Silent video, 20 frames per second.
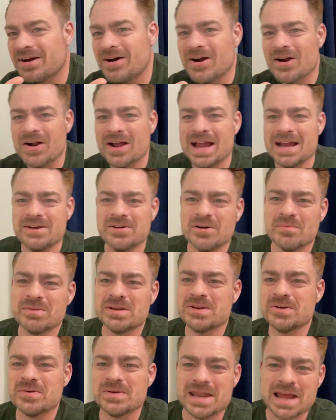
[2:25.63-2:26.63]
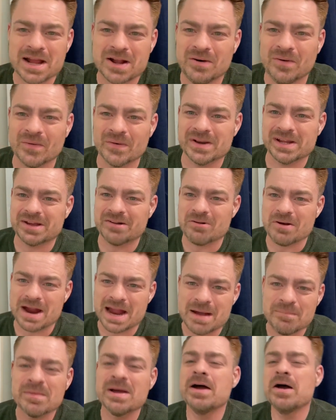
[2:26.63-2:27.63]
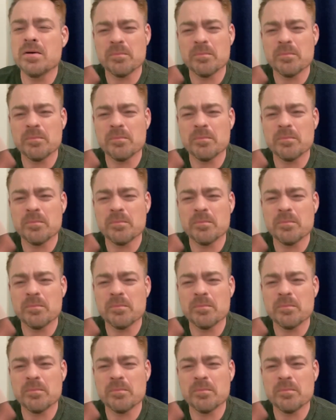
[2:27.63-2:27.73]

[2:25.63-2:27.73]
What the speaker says: all right? Don't be doing that corny crap.